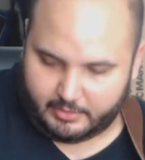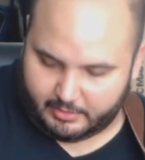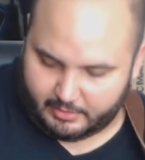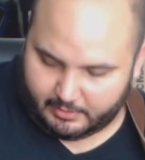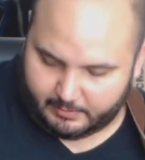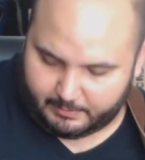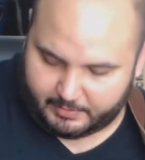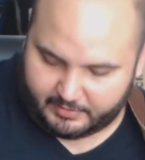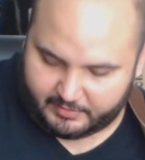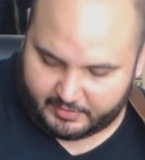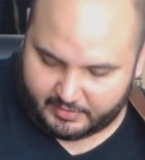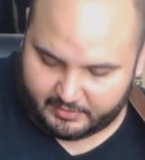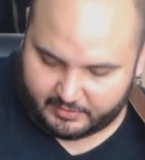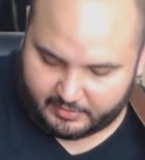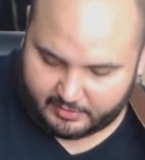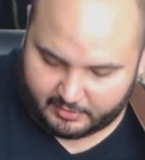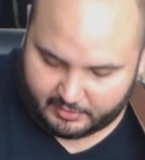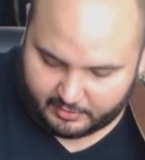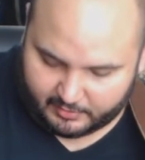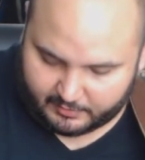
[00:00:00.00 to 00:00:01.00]
The
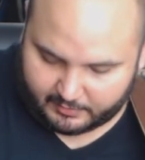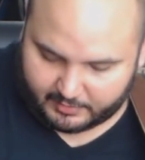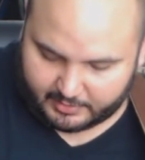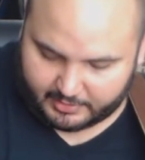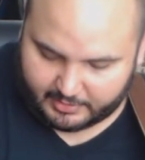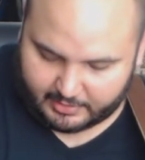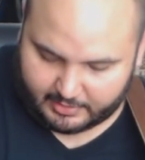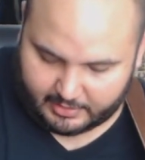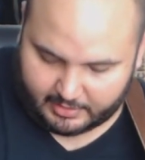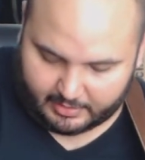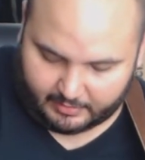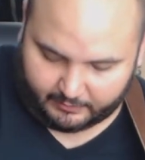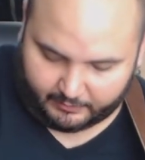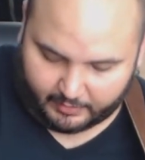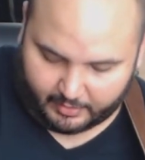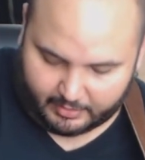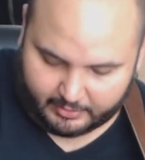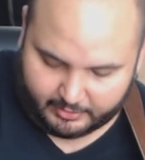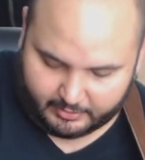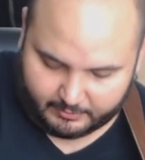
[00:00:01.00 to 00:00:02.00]
position of the
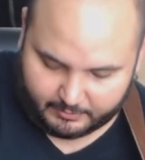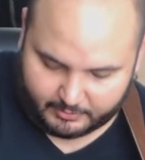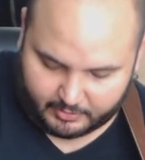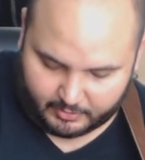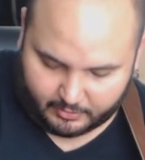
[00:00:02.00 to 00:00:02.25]
volume